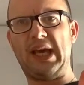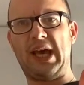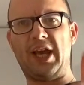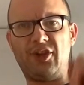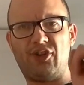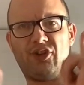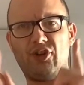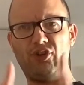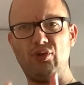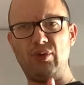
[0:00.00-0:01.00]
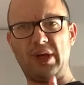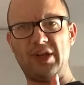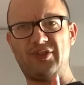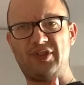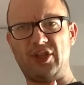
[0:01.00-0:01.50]
I show you a
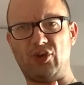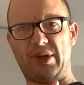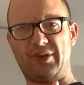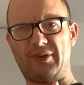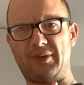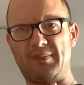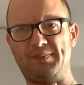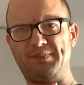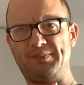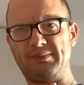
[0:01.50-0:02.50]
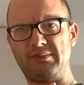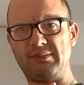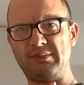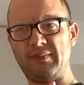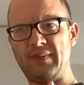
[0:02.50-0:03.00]
secret.
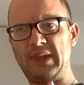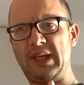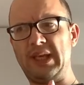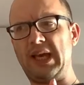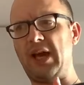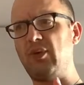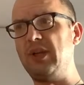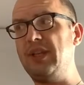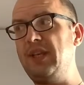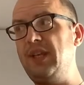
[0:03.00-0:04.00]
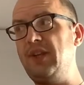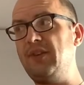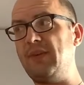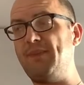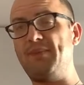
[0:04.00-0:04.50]
I will need
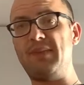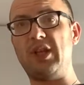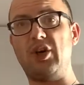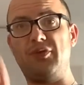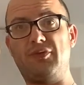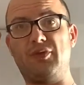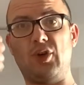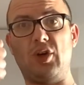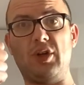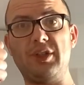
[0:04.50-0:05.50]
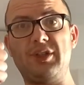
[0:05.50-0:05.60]
a fork